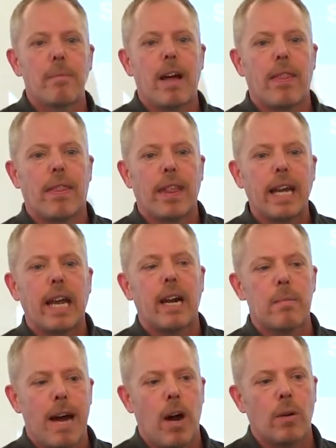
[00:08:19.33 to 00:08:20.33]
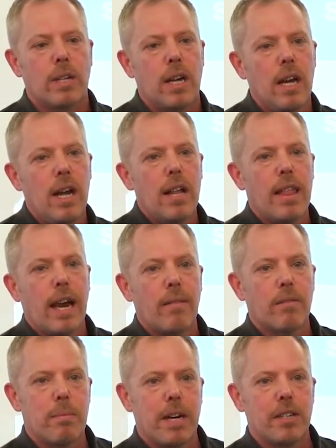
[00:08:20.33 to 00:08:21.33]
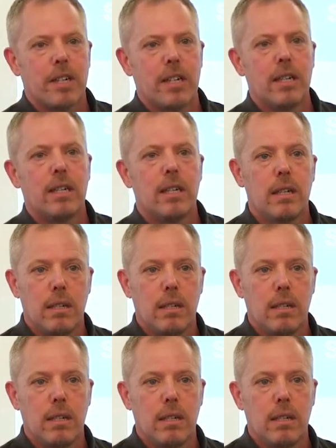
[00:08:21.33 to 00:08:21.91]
I'm not thinking about that information.